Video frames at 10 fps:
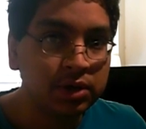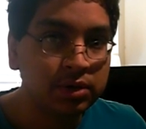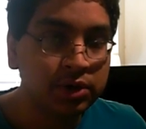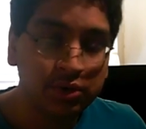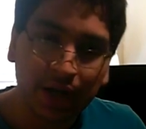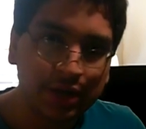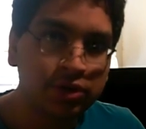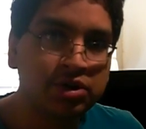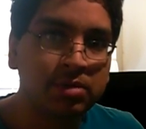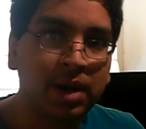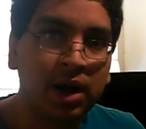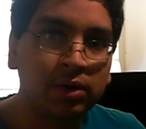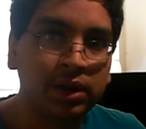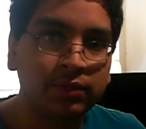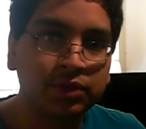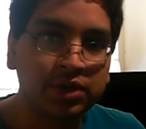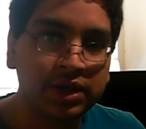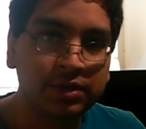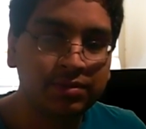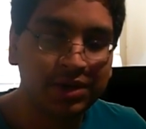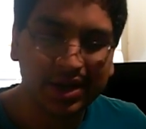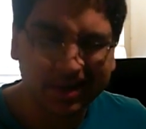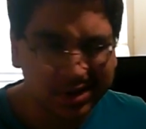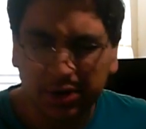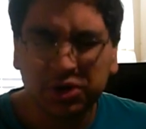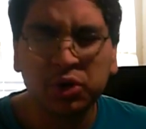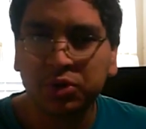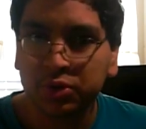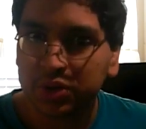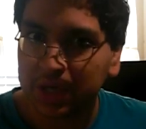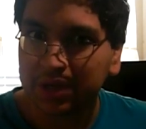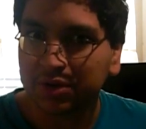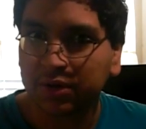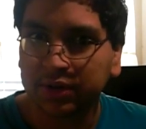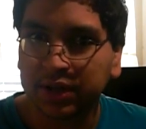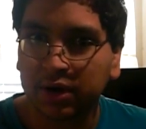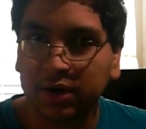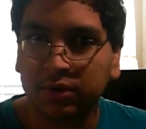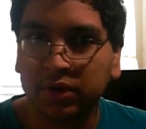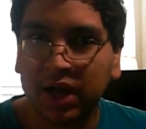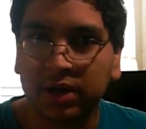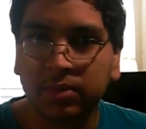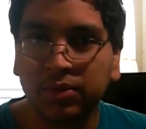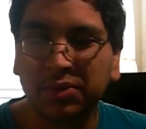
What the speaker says: you not using power levels because you think they're unreliable.